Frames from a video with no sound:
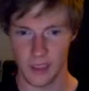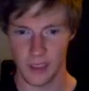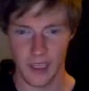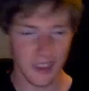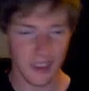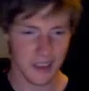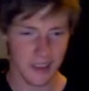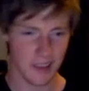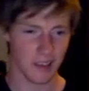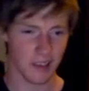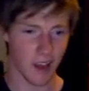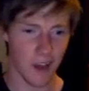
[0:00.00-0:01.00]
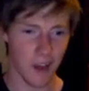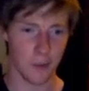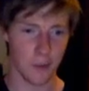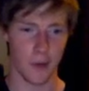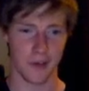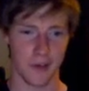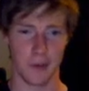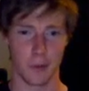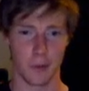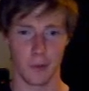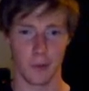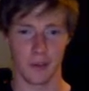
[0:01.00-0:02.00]
he's the last person I
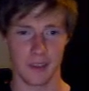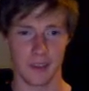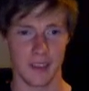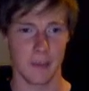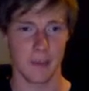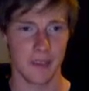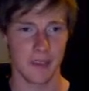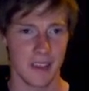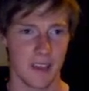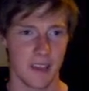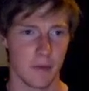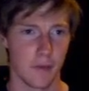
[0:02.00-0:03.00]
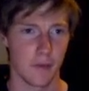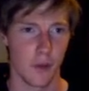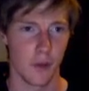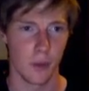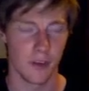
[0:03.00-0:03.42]
would have wanted to see Batista have a feud